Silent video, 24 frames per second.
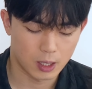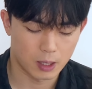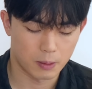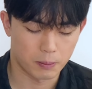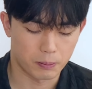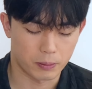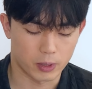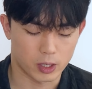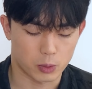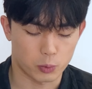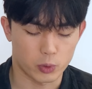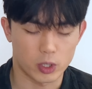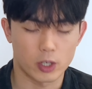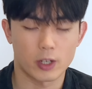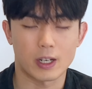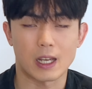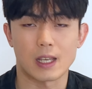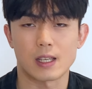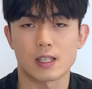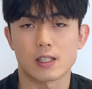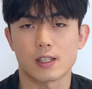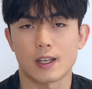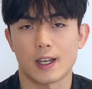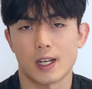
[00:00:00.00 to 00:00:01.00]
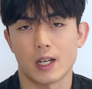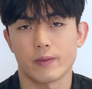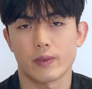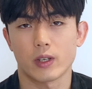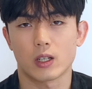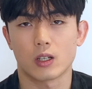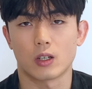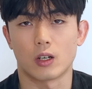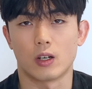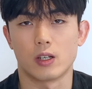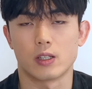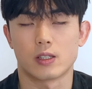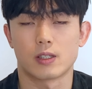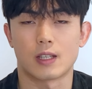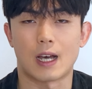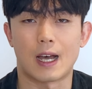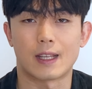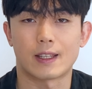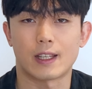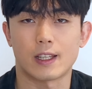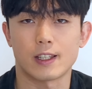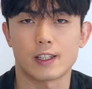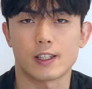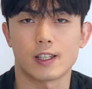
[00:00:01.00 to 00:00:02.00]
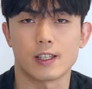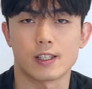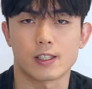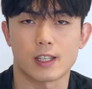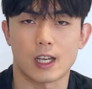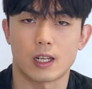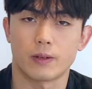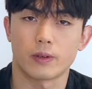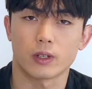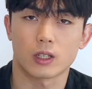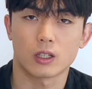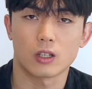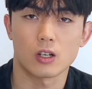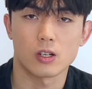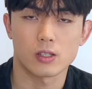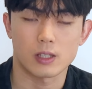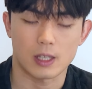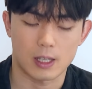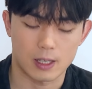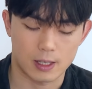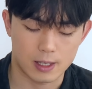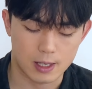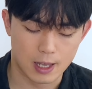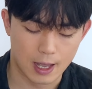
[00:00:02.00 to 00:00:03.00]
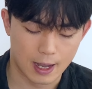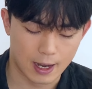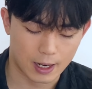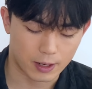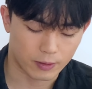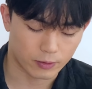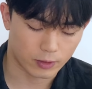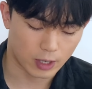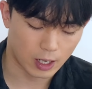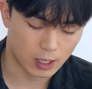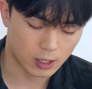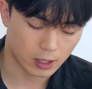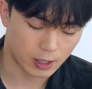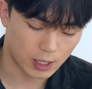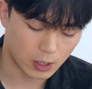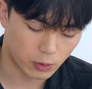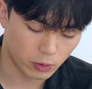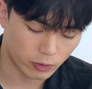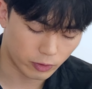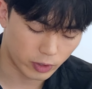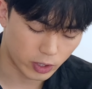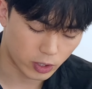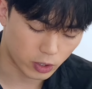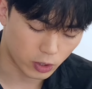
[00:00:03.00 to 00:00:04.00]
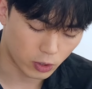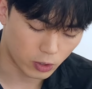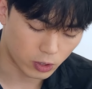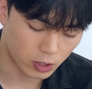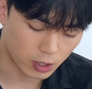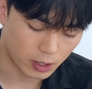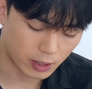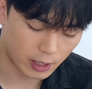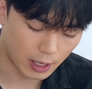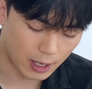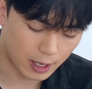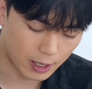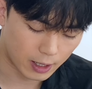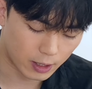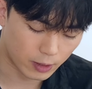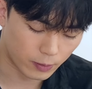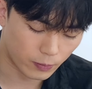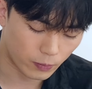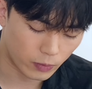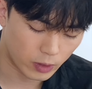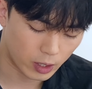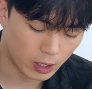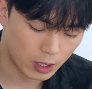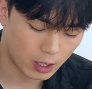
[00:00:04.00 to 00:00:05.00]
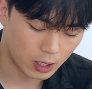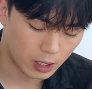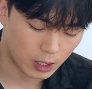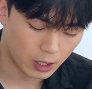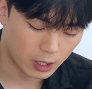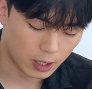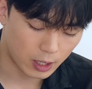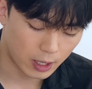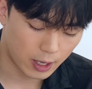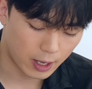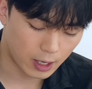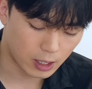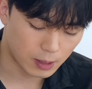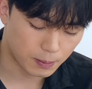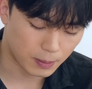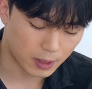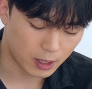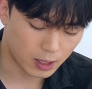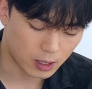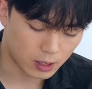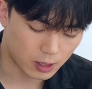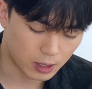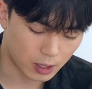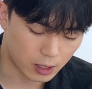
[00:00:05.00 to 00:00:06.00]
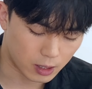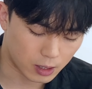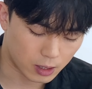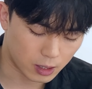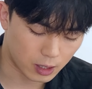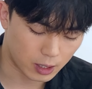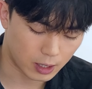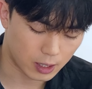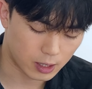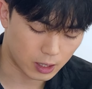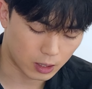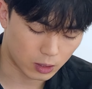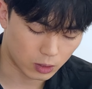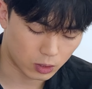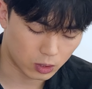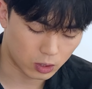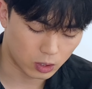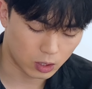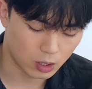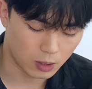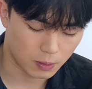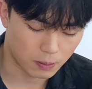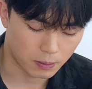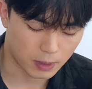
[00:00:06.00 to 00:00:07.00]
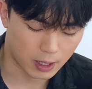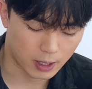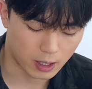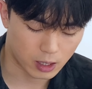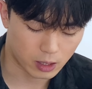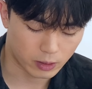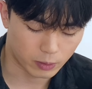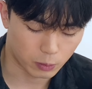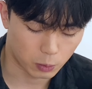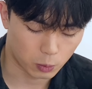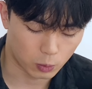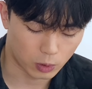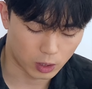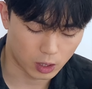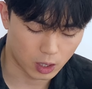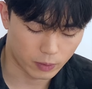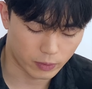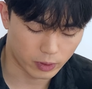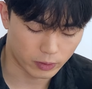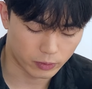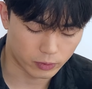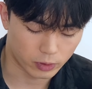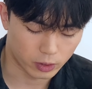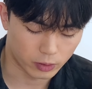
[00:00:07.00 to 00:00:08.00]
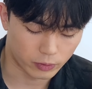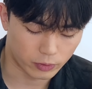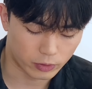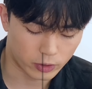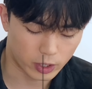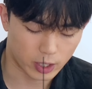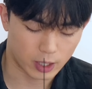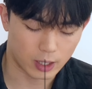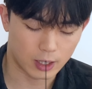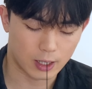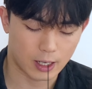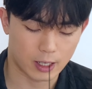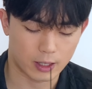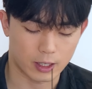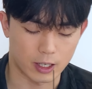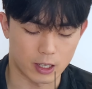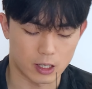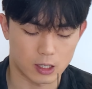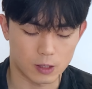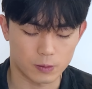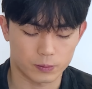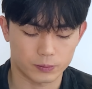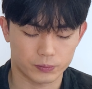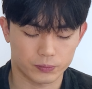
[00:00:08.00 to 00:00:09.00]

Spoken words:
Because we know that sine over cos, the identity sine over cos, is tan, right? So this will reduce to tan x minus 60 is equal to minus 1 over root 3, like this.